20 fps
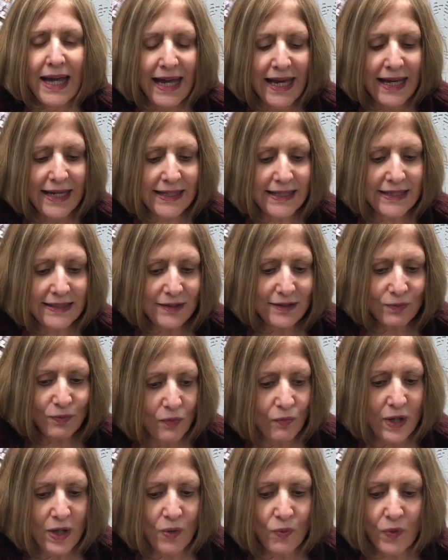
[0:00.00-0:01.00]
and
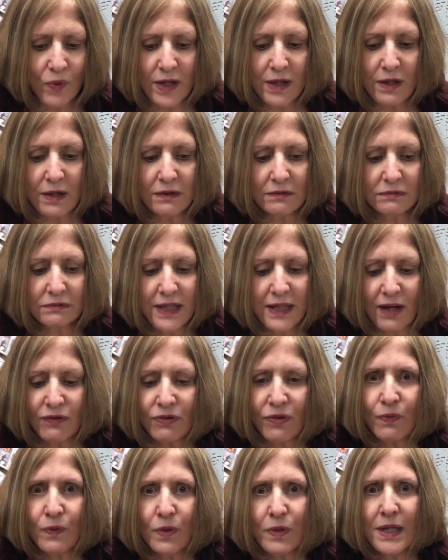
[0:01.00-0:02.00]
we will
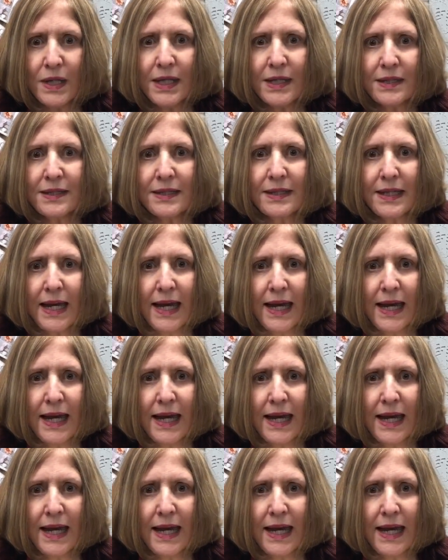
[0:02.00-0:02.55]
get through this